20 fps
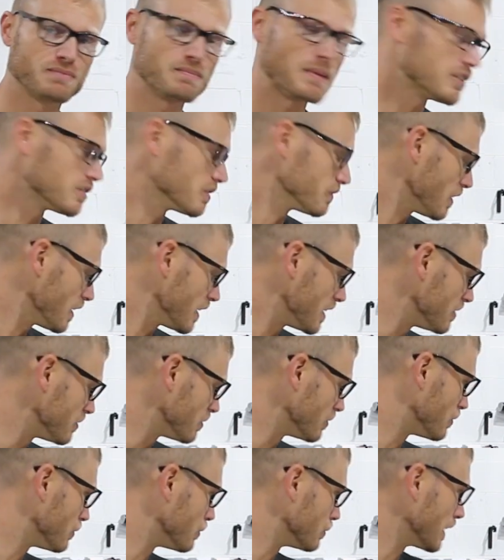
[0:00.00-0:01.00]
Makes it very
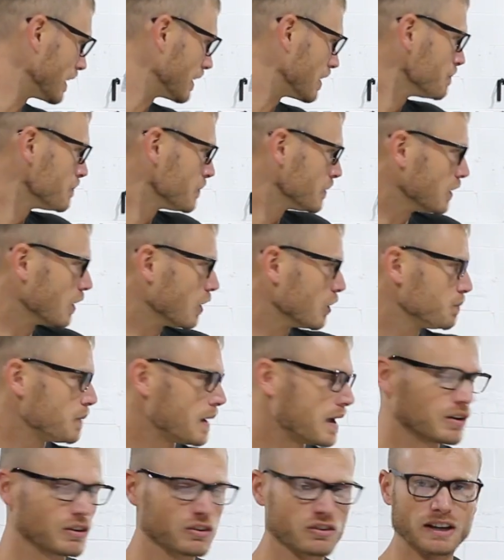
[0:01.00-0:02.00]
easy to do like large
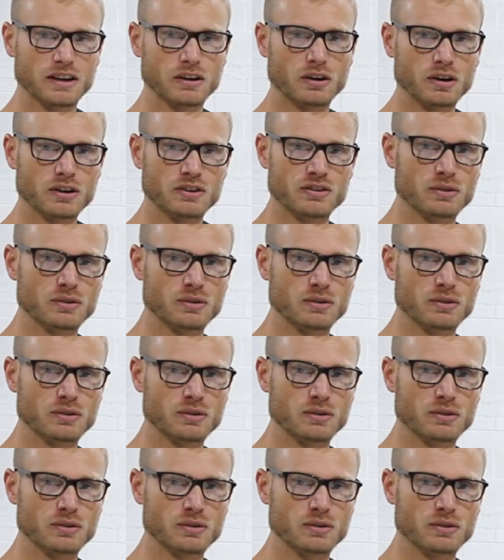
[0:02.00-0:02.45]
panels like hoods